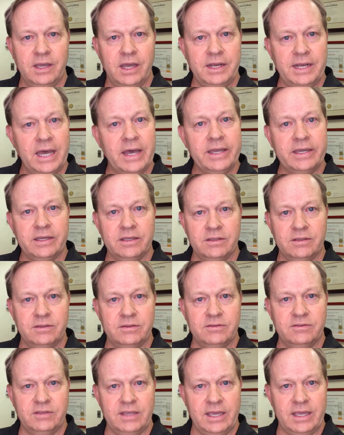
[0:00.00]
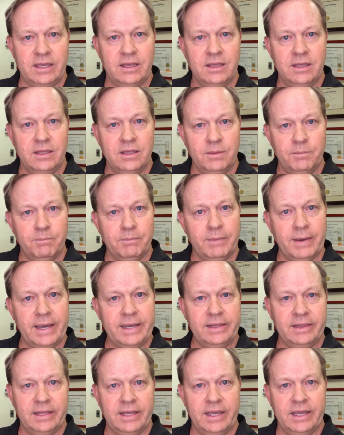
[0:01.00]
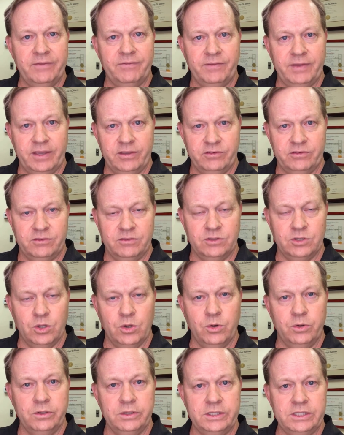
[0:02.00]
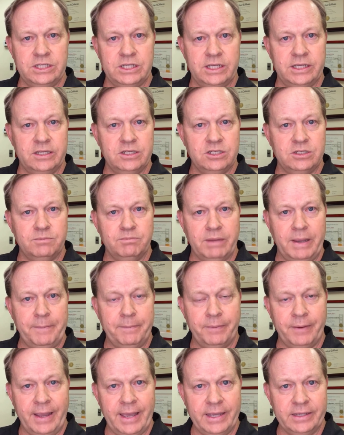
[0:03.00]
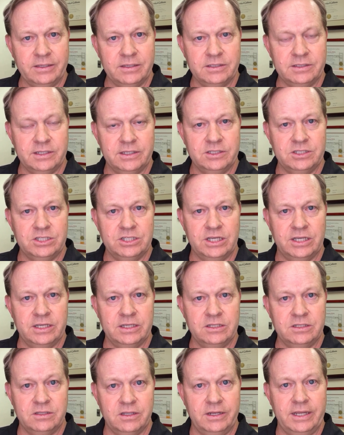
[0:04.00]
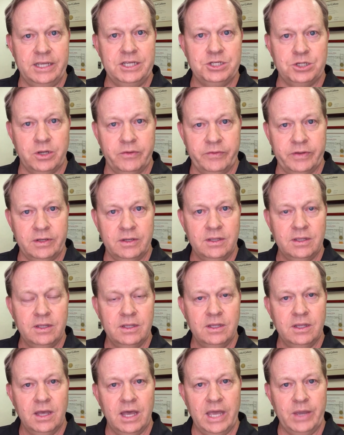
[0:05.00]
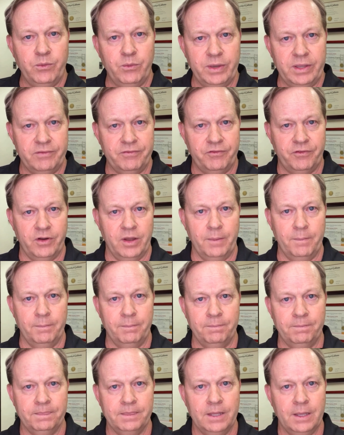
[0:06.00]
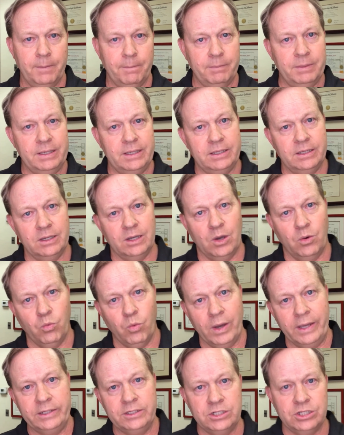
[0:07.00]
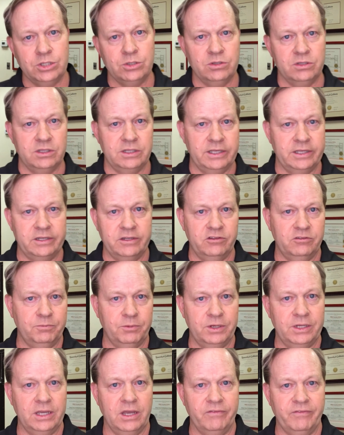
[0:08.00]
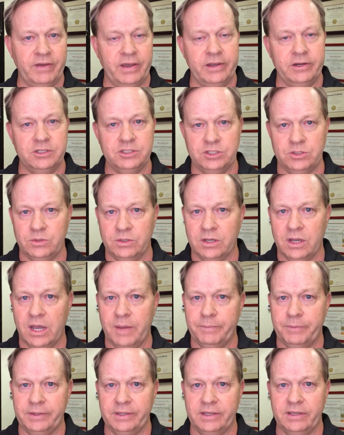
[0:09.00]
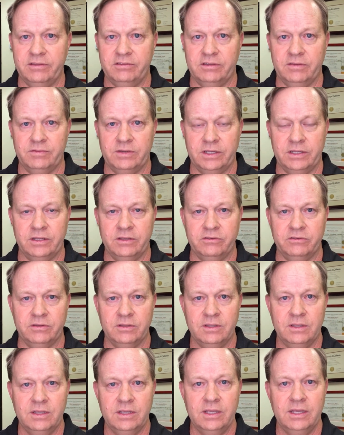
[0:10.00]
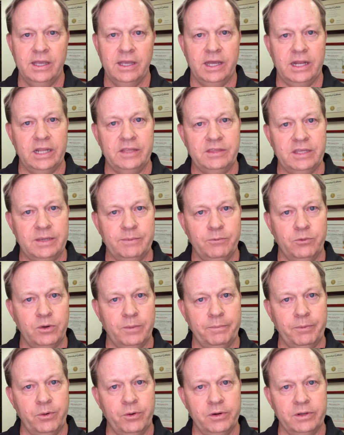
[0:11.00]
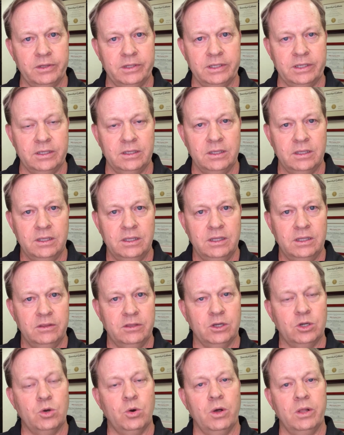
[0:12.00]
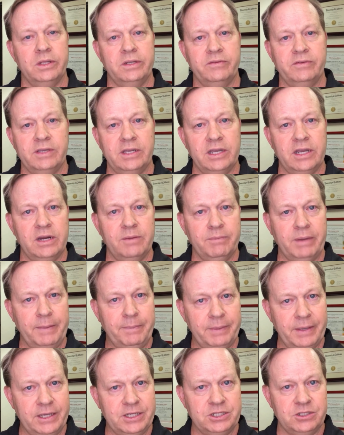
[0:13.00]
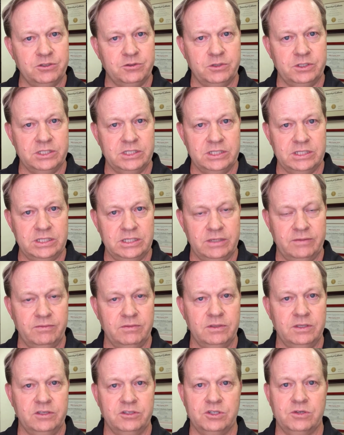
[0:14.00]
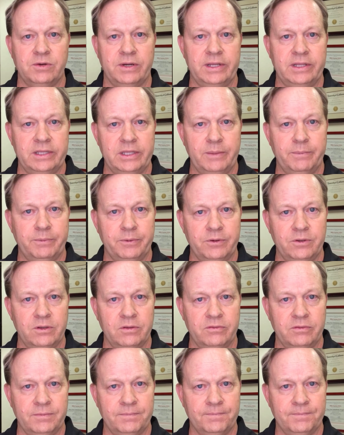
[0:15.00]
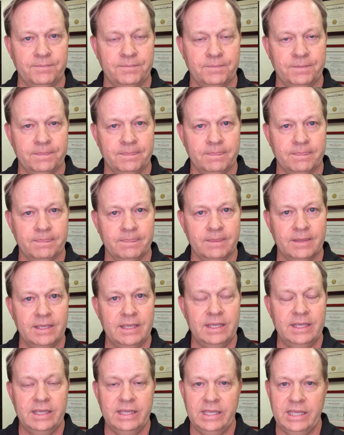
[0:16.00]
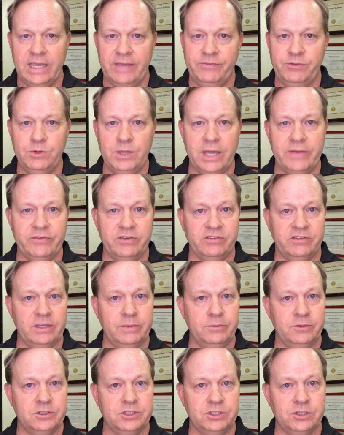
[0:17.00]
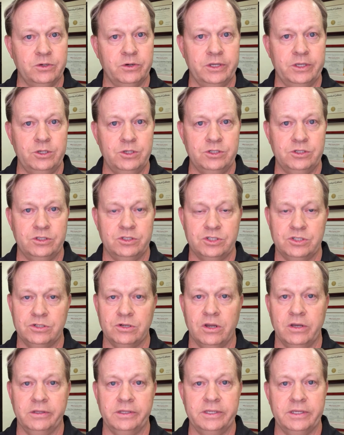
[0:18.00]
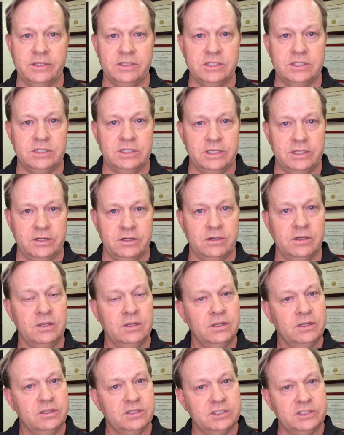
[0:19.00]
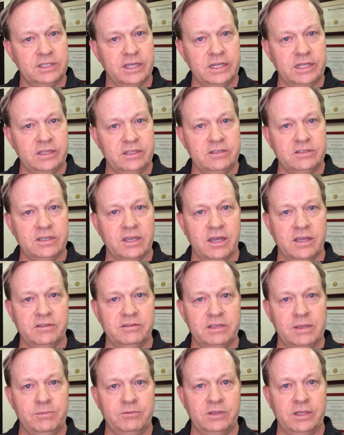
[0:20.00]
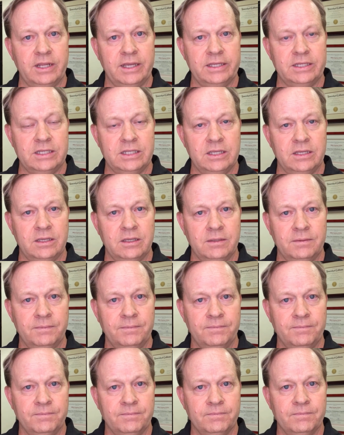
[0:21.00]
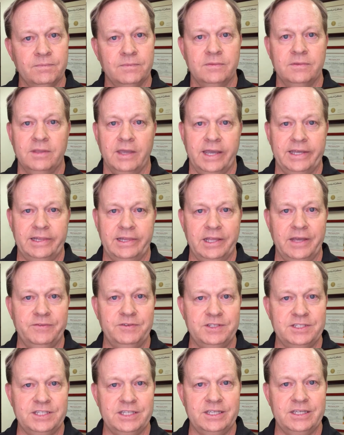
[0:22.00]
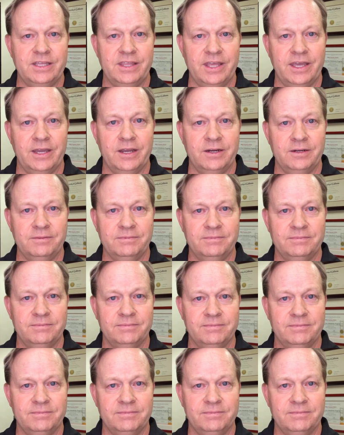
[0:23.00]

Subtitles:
And now I can say my life has totally changed. My practice has changed, the nature of it. I went from being a one-tooth dentist putting out fires to a comprehensive dentist. And I think more importantly, the quality of care my patients received is greatly improved. If you have a similar story, you should strongly consider studying these concepts at IDEA. I'd love to see you there.